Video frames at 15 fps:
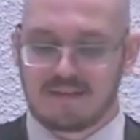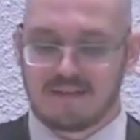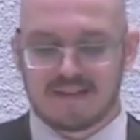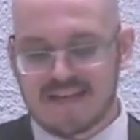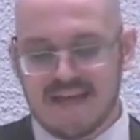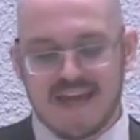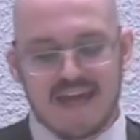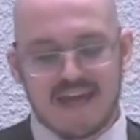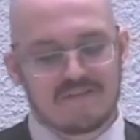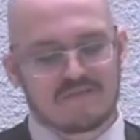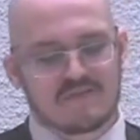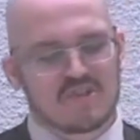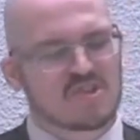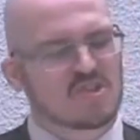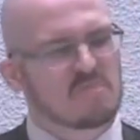a day of
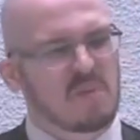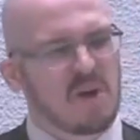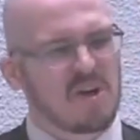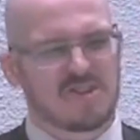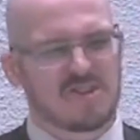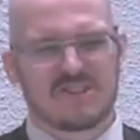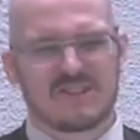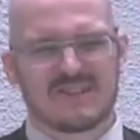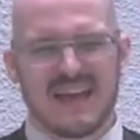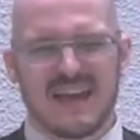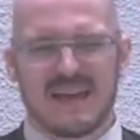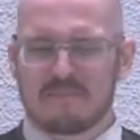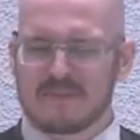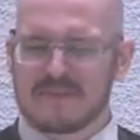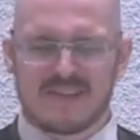small
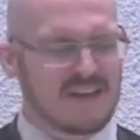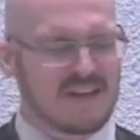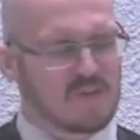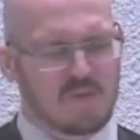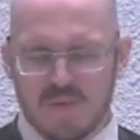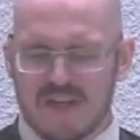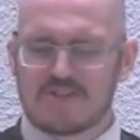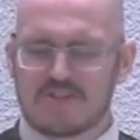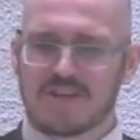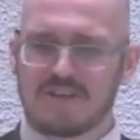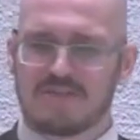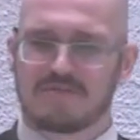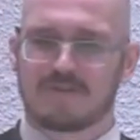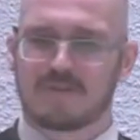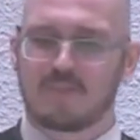steps and
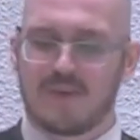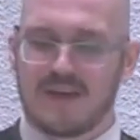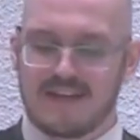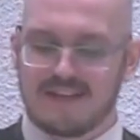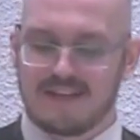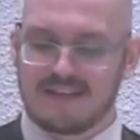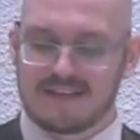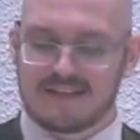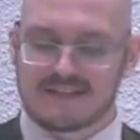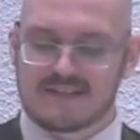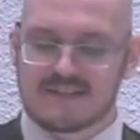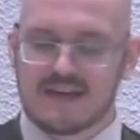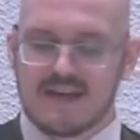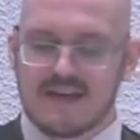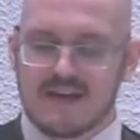reaching for
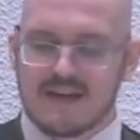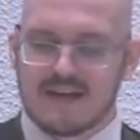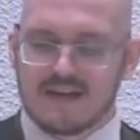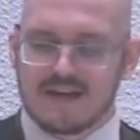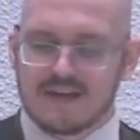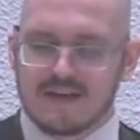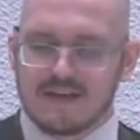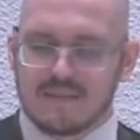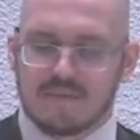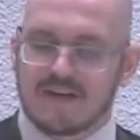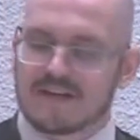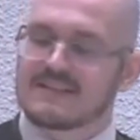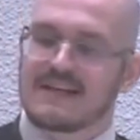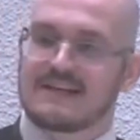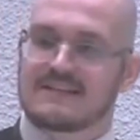railings, but
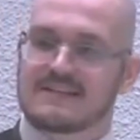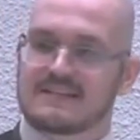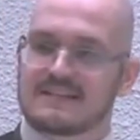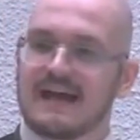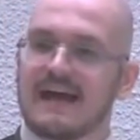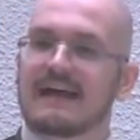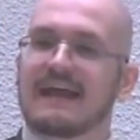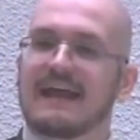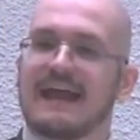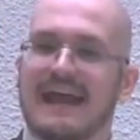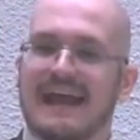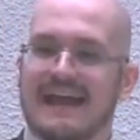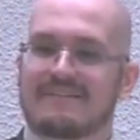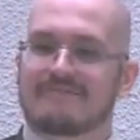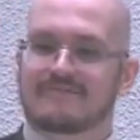it does not
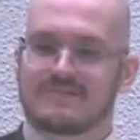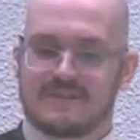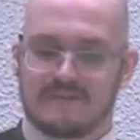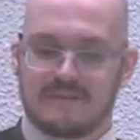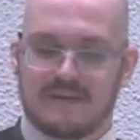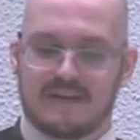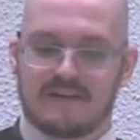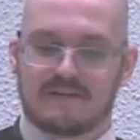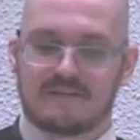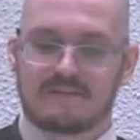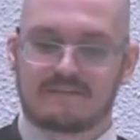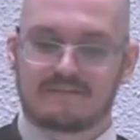have to be.